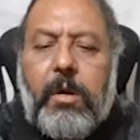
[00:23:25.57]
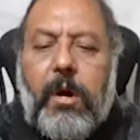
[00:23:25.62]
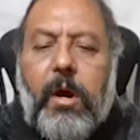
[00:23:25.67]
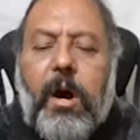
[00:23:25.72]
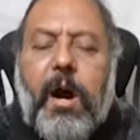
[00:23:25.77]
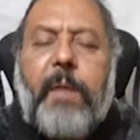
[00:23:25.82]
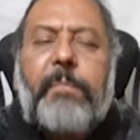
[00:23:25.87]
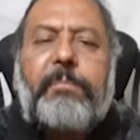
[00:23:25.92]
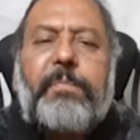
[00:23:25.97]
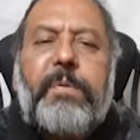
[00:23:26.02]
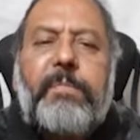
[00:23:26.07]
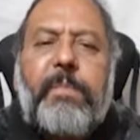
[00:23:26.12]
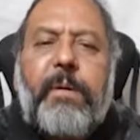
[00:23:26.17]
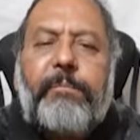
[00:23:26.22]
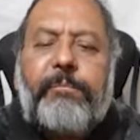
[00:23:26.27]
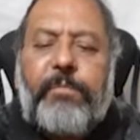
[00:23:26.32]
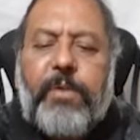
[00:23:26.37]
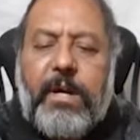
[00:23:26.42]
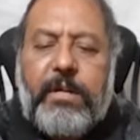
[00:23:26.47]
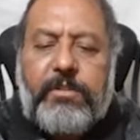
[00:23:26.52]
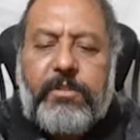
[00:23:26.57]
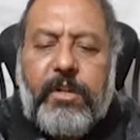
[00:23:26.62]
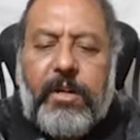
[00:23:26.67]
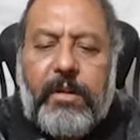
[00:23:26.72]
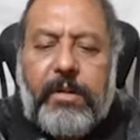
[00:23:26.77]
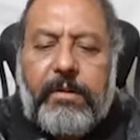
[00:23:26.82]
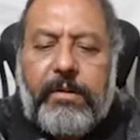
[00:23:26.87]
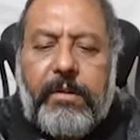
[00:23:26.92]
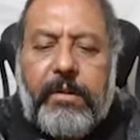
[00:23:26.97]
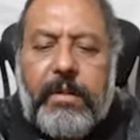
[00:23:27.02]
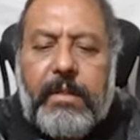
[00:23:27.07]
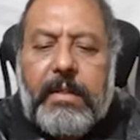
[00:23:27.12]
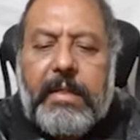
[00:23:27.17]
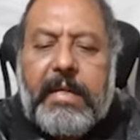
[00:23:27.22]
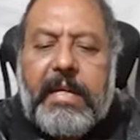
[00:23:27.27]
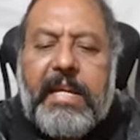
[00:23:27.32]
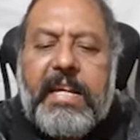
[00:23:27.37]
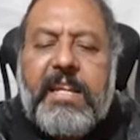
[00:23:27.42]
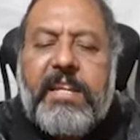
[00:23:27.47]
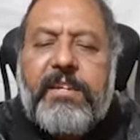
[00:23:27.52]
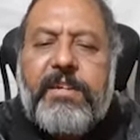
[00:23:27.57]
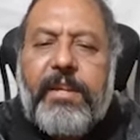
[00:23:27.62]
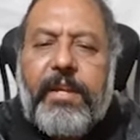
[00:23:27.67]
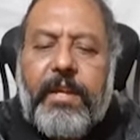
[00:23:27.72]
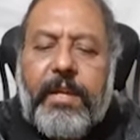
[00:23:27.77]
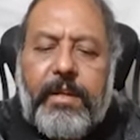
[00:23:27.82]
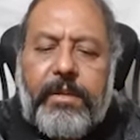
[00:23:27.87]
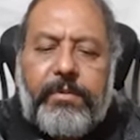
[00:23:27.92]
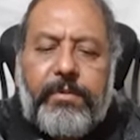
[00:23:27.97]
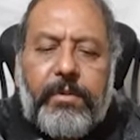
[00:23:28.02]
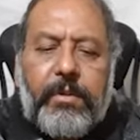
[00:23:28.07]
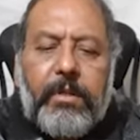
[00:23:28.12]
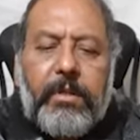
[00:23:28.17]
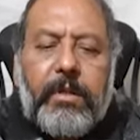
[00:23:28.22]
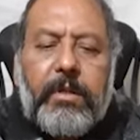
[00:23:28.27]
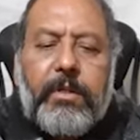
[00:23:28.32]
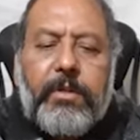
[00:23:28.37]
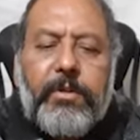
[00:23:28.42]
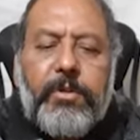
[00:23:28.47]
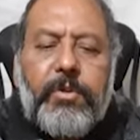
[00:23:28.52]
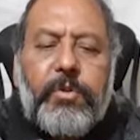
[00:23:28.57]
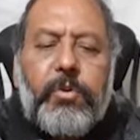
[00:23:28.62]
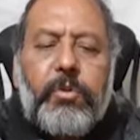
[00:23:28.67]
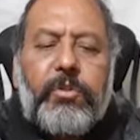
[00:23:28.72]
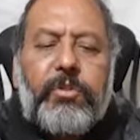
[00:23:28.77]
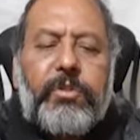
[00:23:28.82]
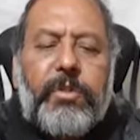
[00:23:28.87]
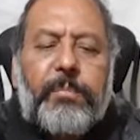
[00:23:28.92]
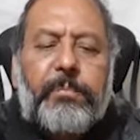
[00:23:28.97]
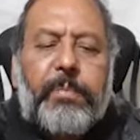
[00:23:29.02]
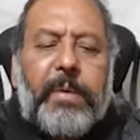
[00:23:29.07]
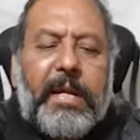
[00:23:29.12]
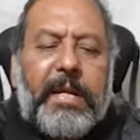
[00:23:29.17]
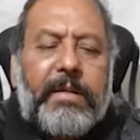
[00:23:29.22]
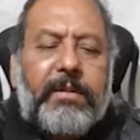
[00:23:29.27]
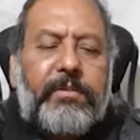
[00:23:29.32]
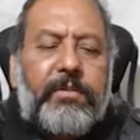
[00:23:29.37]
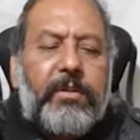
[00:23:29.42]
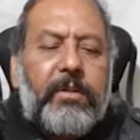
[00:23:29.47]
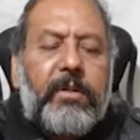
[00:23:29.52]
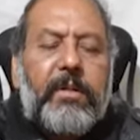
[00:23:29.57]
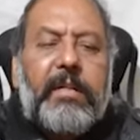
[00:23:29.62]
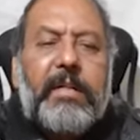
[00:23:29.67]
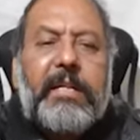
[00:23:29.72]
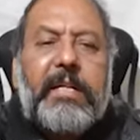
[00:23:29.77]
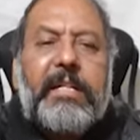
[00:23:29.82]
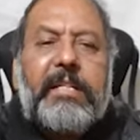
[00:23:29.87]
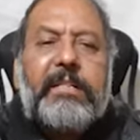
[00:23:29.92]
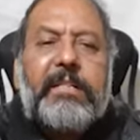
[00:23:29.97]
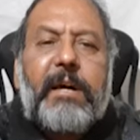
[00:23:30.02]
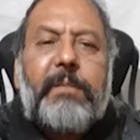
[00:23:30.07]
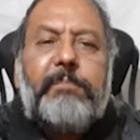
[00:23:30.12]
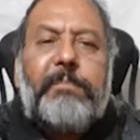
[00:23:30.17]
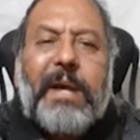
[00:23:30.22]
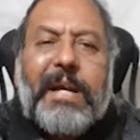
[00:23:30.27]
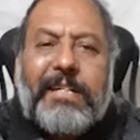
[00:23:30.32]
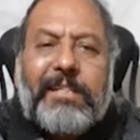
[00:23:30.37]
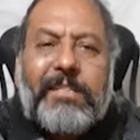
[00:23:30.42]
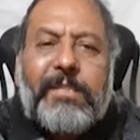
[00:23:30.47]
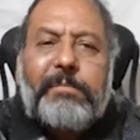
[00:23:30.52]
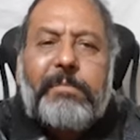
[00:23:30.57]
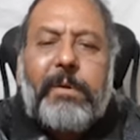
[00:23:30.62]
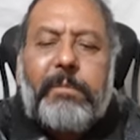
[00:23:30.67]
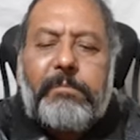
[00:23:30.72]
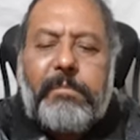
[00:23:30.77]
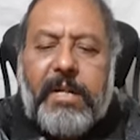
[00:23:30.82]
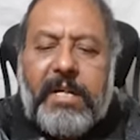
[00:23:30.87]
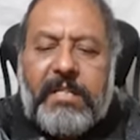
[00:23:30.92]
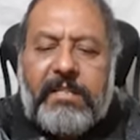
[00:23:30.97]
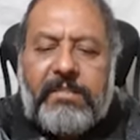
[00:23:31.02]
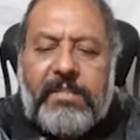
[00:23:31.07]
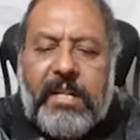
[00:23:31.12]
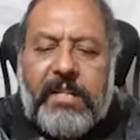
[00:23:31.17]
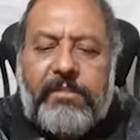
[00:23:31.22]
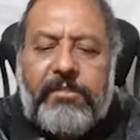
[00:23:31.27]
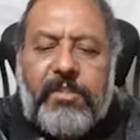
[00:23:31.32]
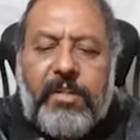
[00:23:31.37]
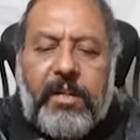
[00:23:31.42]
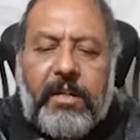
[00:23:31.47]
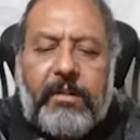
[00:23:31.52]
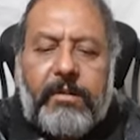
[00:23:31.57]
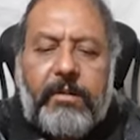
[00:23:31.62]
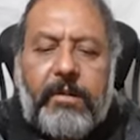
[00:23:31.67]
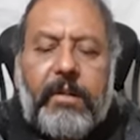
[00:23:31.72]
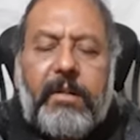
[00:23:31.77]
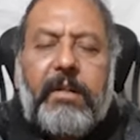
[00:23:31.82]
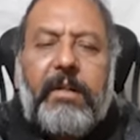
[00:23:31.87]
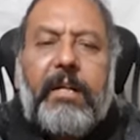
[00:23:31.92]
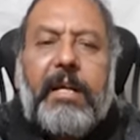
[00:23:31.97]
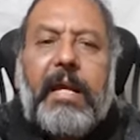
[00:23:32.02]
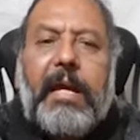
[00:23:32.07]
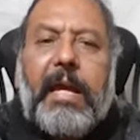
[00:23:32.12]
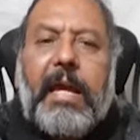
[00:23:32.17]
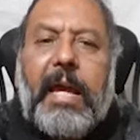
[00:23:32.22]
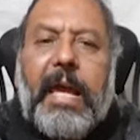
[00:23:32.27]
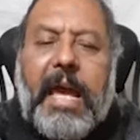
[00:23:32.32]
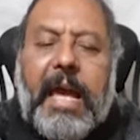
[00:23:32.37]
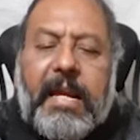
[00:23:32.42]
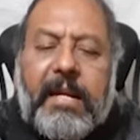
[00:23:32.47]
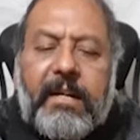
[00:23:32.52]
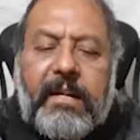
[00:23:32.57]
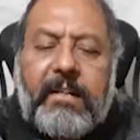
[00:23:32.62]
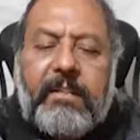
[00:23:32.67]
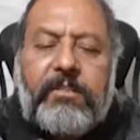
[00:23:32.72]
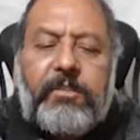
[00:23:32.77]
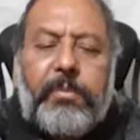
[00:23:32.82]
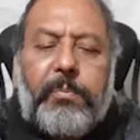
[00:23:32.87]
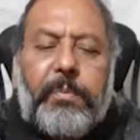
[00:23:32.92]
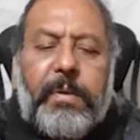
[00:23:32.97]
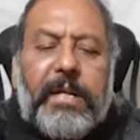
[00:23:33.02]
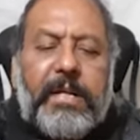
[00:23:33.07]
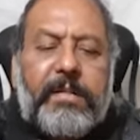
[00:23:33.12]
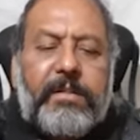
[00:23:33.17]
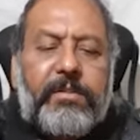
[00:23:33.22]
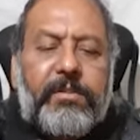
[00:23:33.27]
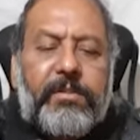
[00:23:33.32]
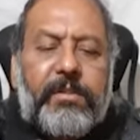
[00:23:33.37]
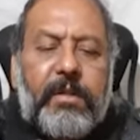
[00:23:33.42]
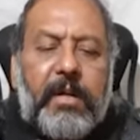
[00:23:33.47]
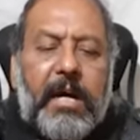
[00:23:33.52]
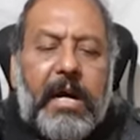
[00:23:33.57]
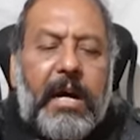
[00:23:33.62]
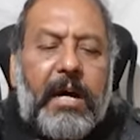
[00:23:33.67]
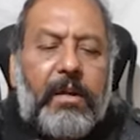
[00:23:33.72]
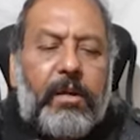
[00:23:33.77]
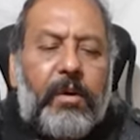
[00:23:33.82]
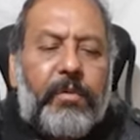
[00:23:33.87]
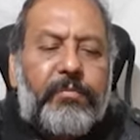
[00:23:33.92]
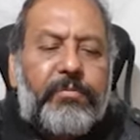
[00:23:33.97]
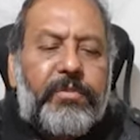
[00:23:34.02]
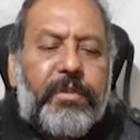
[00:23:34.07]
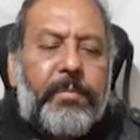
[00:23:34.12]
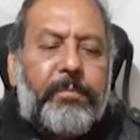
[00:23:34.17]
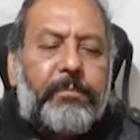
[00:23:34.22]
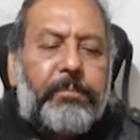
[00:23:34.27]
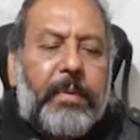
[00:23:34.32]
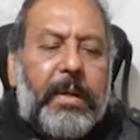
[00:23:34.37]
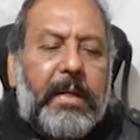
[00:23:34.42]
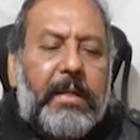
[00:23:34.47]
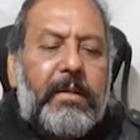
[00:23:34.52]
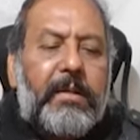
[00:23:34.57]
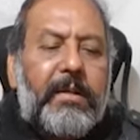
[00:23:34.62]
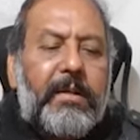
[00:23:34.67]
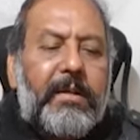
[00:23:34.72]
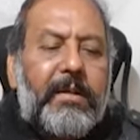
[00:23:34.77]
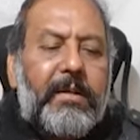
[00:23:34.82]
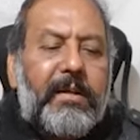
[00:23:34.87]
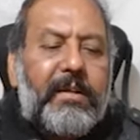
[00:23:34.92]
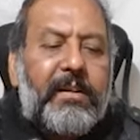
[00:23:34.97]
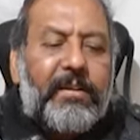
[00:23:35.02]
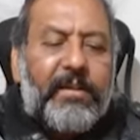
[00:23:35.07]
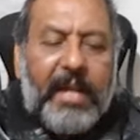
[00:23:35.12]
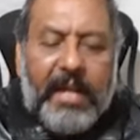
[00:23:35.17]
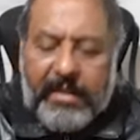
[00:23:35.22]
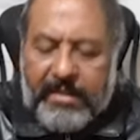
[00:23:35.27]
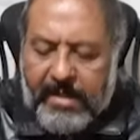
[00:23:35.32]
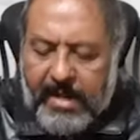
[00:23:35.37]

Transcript: optimum function. In knees, use splints in the maximum extension. Ankle splints are of simple right